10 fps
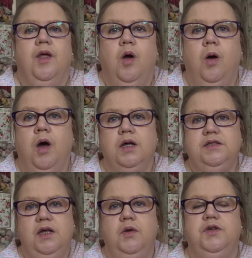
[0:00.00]
Oh,
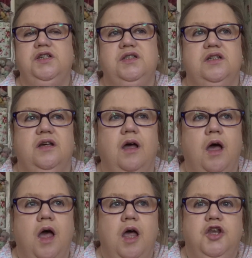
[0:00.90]
so just
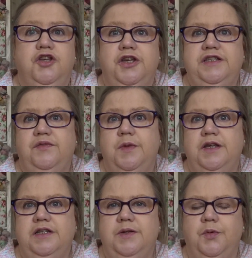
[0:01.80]
news from the
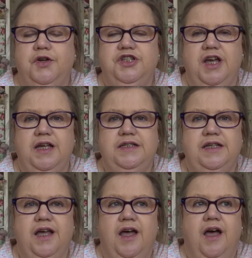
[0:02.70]
knitting project.
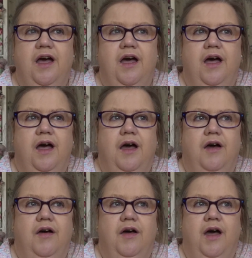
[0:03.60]

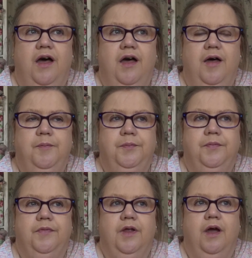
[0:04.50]

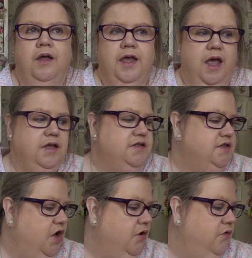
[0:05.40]
Okay,
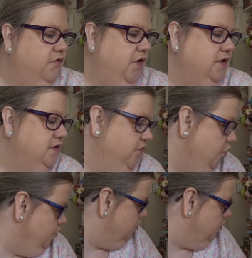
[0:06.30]
so first of all,